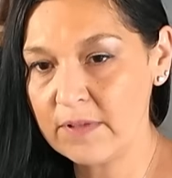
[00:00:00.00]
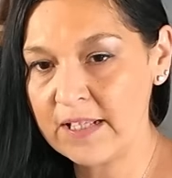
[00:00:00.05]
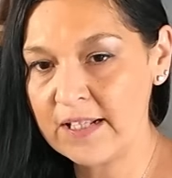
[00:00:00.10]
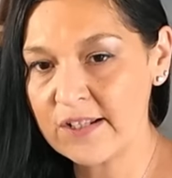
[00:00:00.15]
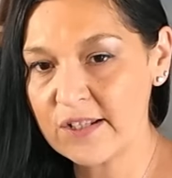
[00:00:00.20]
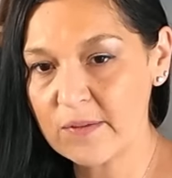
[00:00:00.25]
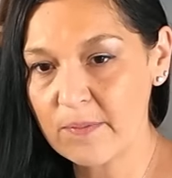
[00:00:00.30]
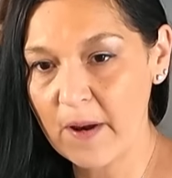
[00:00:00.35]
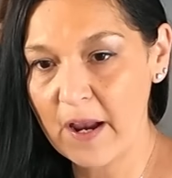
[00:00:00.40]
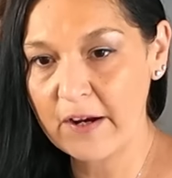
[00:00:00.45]

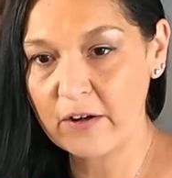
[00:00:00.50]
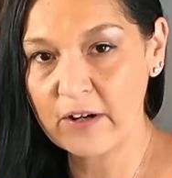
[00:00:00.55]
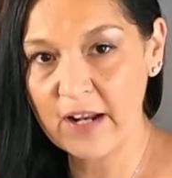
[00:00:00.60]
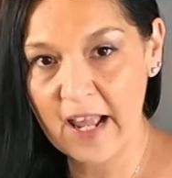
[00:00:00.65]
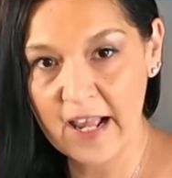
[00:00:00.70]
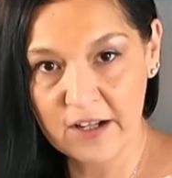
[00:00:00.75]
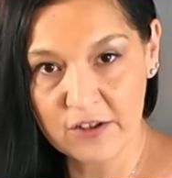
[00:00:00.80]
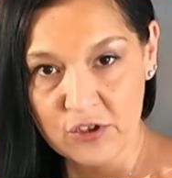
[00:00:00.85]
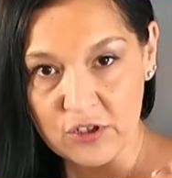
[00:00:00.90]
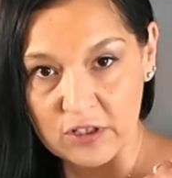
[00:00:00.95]
inspired
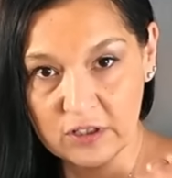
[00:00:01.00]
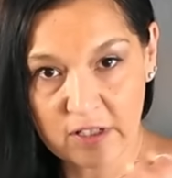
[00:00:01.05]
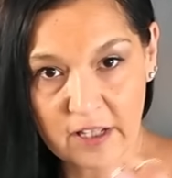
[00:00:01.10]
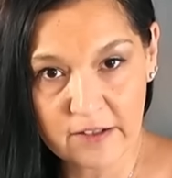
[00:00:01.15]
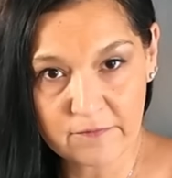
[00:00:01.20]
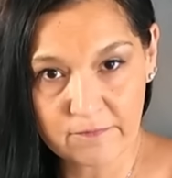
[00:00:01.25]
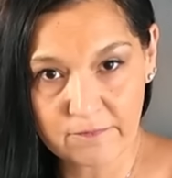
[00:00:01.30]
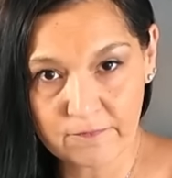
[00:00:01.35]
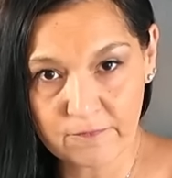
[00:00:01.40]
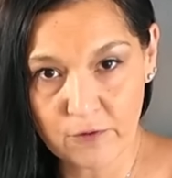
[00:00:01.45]
action,
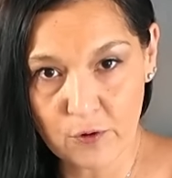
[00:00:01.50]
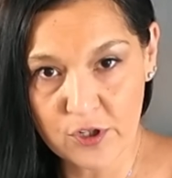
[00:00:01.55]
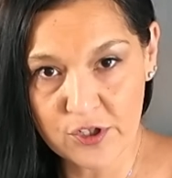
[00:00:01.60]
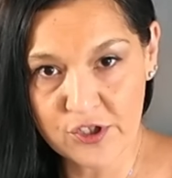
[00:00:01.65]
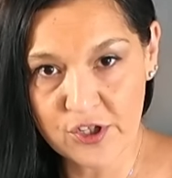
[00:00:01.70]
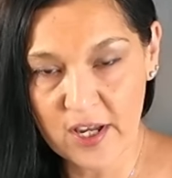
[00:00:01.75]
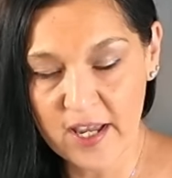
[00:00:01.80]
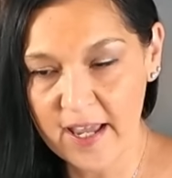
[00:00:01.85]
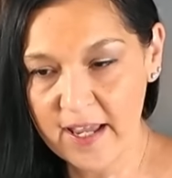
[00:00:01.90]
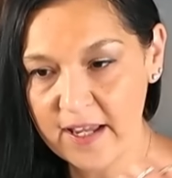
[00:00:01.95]
like
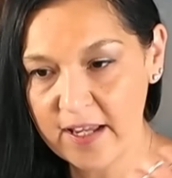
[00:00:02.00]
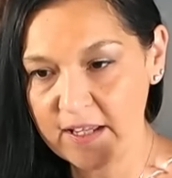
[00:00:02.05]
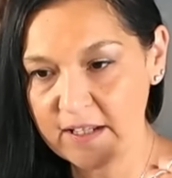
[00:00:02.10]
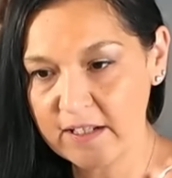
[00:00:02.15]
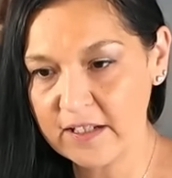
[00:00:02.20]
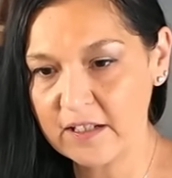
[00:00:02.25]
forge ahead.